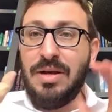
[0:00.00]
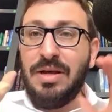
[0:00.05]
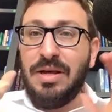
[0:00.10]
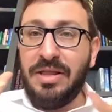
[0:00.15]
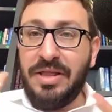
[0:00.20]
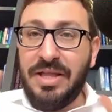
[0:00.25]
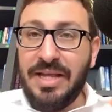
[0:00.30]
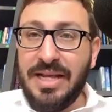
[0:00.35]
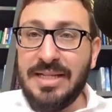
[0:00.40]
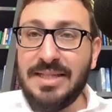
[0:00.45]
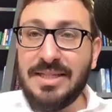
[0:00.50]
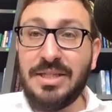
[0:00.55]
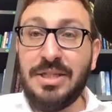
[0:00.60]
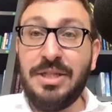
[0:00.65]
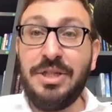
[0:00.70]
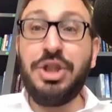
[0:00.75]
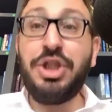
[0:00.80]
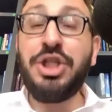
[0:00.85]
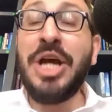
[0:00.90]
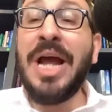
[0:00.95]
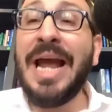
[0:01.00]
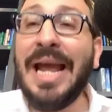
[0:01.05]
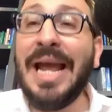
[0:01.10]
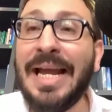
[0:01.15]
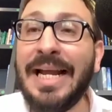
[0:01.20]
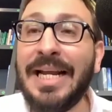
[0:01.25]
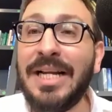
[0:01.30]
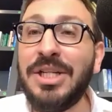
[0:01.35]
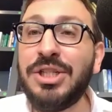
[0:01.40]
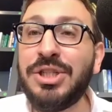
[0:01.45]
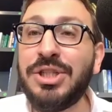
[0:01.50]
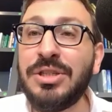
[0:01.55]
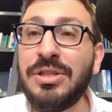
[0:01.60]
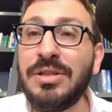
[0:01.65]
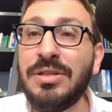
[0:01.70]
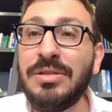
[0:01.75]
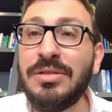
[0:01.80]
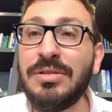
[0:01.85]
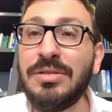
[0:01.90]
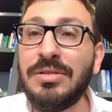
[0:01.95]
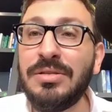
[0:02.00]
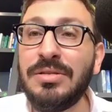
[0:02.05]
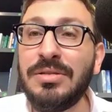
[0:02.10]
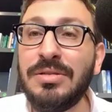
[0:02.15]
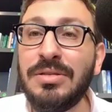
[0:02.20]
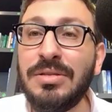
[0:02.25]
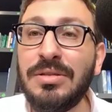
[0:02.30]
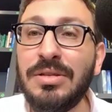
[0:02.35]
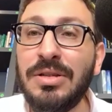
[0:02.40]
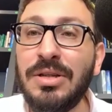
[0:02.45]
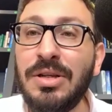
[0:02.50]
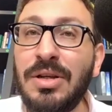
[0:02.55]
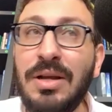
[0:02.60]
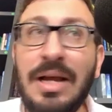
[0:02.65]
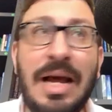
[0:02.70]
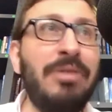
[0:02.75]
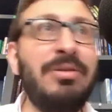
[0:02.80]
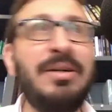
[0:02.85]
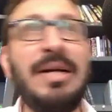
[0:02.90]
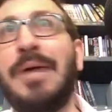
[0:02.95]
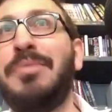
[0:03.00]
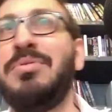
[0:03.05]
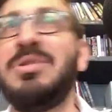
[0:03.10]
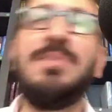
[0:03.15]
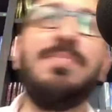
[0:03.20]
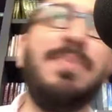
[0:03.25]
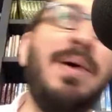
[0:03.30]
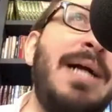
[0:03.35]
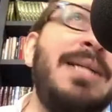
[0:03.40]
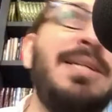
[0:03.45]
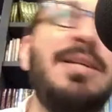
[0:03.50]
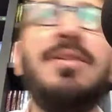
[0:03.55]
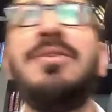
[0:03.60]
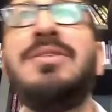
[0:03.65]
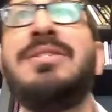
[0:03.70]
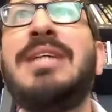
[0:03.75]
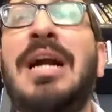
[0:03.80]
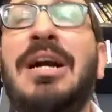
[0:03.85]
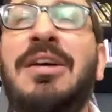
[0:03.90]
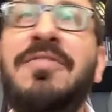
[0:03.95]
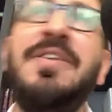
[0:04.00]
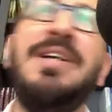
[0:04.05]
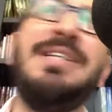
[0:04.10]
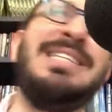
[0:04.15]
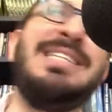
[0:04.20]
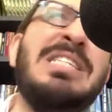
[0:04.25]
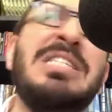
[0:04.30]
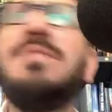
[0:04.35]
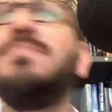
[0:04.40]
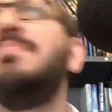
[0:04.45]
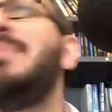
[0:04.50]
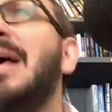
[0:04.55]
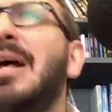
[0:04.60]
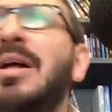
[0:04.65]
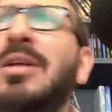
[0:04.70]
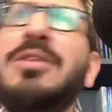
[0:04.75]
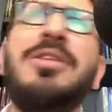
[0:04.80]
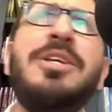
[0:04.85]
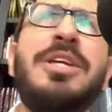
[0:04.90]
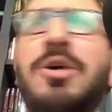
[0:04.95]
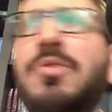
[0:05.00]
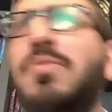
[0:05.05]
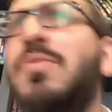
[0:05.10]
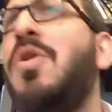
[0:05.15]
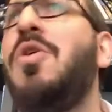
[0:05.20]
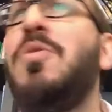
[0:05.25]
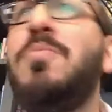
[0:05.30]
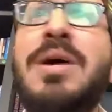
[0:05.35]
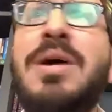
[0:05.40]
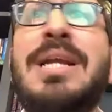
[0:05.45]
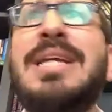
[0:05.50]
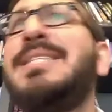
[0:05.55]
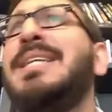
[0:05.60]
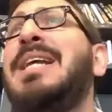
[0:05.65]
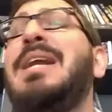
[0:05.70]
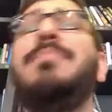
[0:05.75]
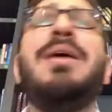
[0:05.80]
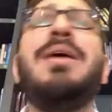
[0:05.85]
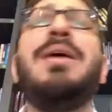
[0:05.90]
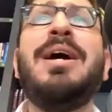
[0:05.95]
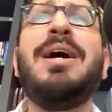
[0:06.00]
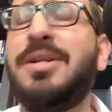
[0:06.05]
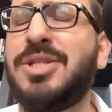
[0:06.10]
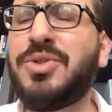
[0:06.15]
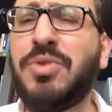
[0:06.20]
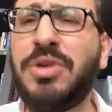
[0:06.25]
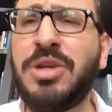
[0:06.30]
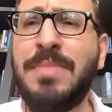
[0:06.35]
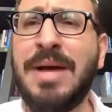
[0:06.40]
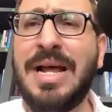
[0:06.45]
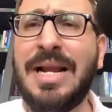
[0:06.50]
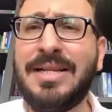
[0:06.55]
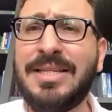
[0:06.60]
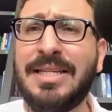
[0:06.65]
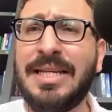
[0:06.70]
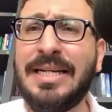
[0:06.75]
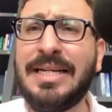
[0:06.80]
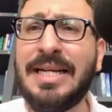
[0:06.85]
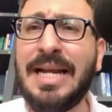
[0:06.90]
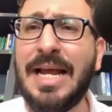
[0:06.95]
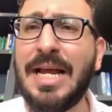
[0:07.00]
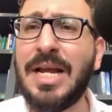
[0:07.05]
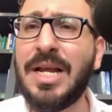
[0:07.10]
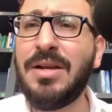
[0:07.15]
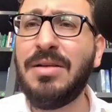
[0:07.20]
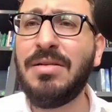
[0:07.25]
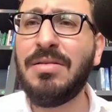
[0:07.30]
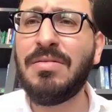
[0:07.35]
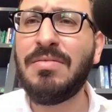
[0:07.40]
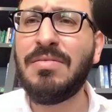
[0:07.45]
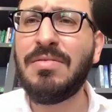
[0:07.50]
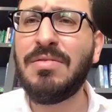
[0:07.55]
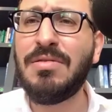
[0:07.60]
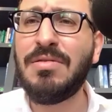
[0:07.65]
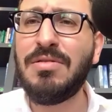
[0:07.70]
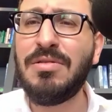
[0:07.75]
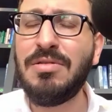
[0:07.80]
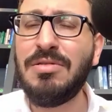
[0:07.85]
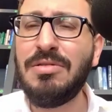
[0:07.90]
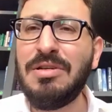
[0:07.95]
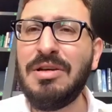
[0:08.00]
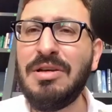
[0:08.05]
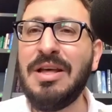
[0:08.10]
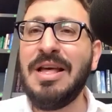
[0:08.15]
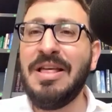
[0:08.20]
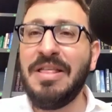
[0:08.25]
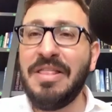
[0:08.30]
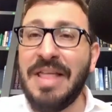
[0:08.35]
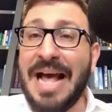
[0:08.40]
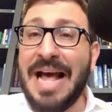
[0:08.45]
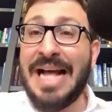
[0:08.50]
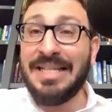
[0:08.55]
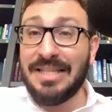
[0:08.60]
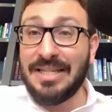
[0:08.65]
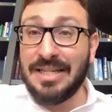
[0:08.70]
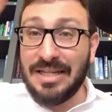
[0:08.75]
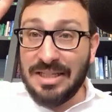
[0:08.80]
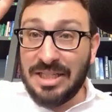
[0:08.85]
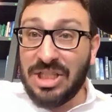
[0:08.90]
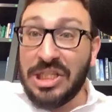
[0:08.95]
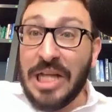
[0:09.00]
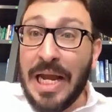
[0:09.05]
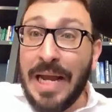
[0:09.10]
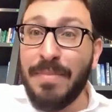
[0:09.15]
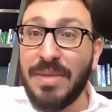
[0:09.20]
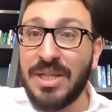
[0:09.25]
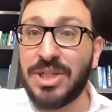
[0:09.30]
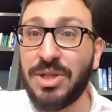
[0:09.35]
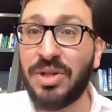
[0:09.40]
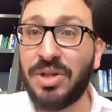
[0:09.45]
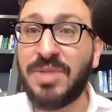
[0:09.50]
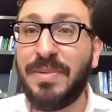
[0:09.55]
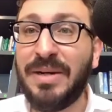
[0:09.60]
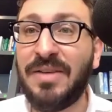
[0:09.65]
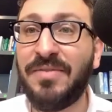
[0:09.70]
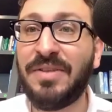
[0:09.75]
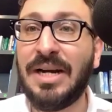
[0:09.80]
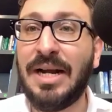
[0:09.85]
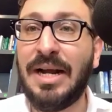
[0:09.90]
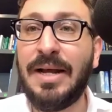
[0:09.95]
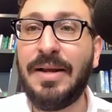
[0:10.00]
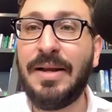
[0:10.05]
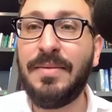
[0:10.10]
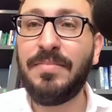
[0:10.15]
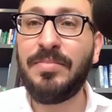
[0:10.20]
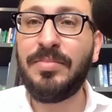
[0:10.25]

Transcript: This change, how God responded to the sacrifice, he smelled the aroma and he said, I'm not going to destroy humanity again. That statement, so to speak, of God